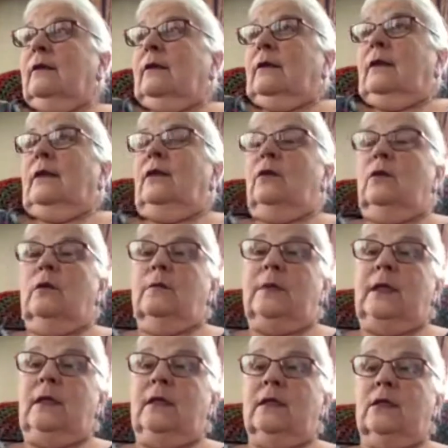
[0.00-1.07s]
They're not
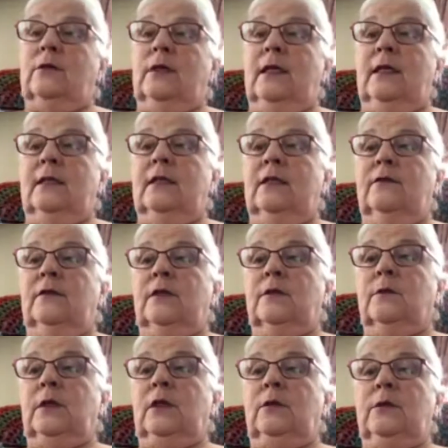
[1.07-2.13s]
being as creative as
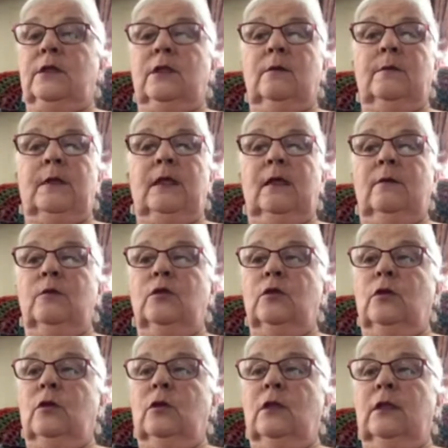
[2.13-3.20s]
we used to be, I'm
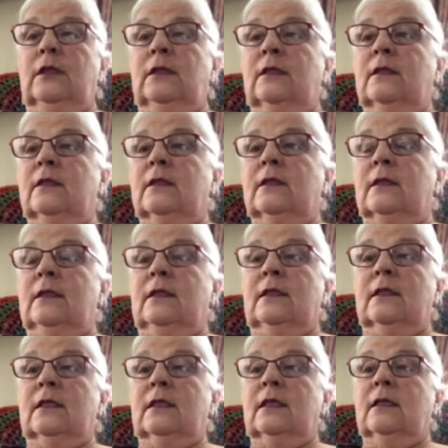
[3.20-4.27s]
sure, and
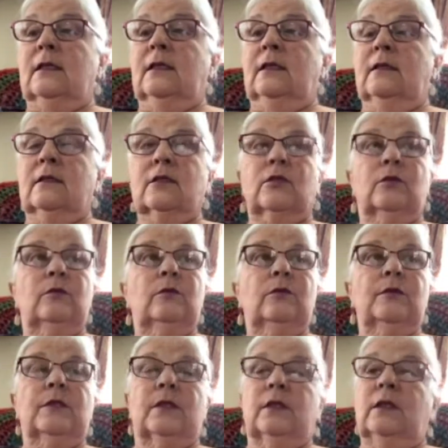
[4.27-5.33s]
certainly in
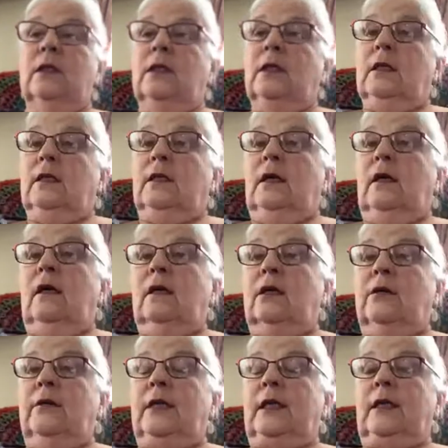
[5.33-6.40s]
schools, the art
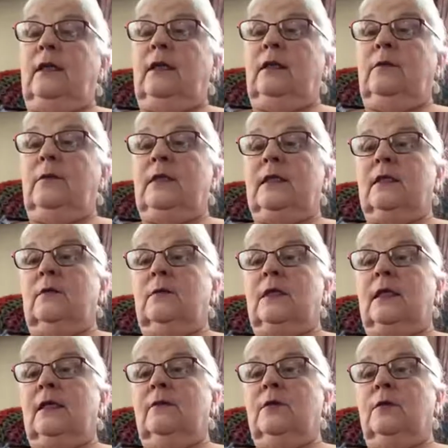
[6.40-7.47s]
curriculum is
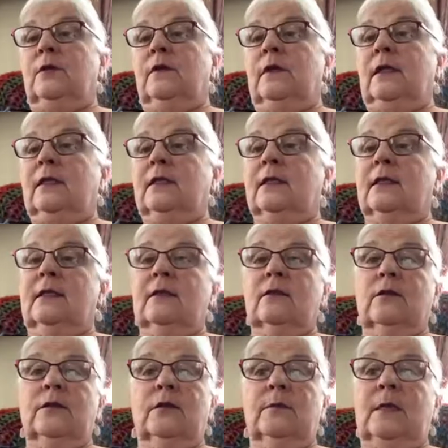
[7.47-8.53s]
sometimes one of the last things
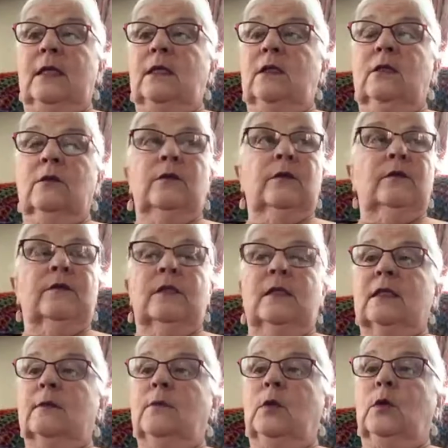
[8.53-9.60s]
on the menu.
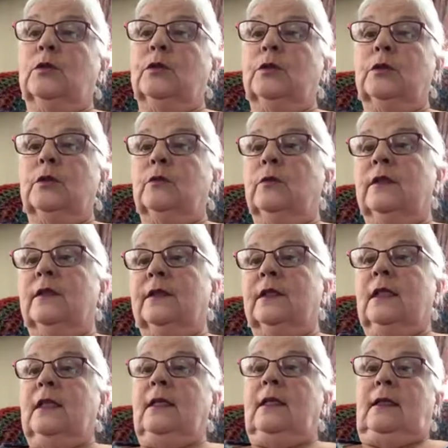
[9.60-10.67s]
It's more to do with
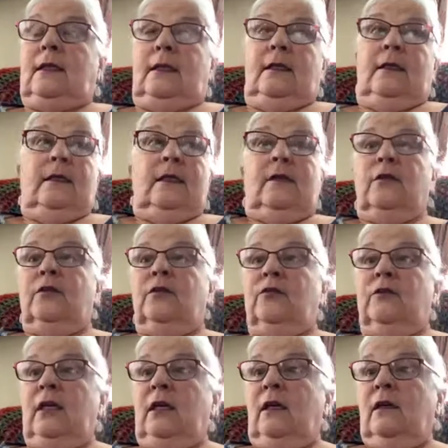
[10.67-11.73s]
learning the
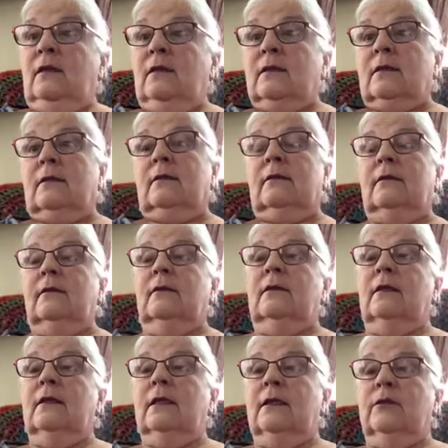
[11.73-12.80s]
three R's and
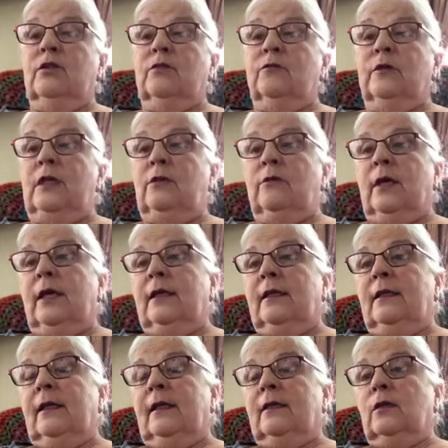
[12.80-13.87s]
learning to read, write
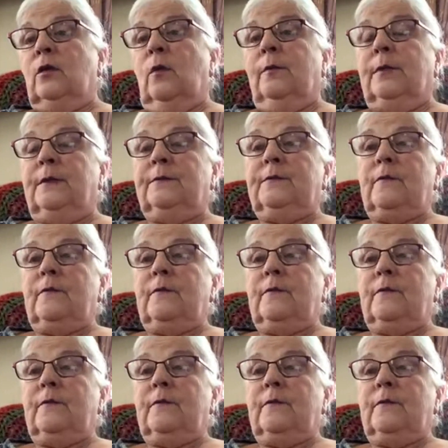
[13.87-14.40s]
and add up.